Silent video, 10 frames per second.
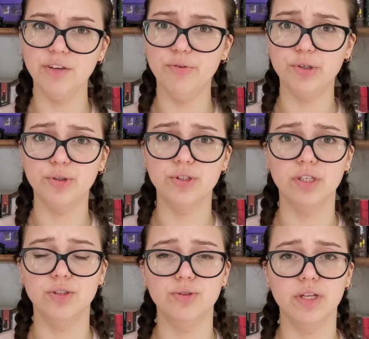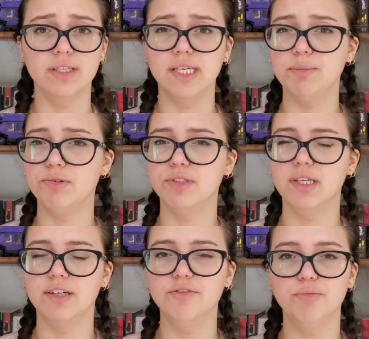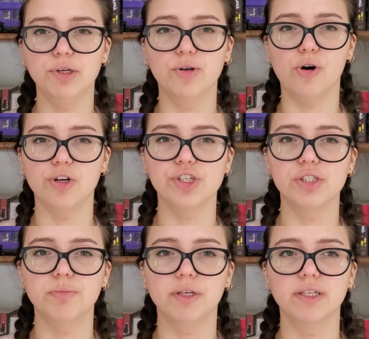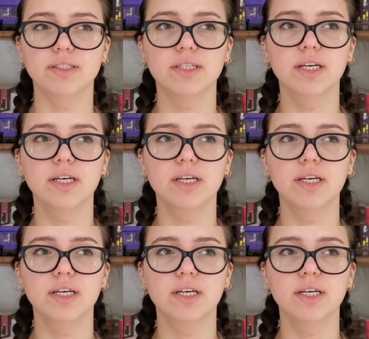If you're not into that type of stuff, be cautious, because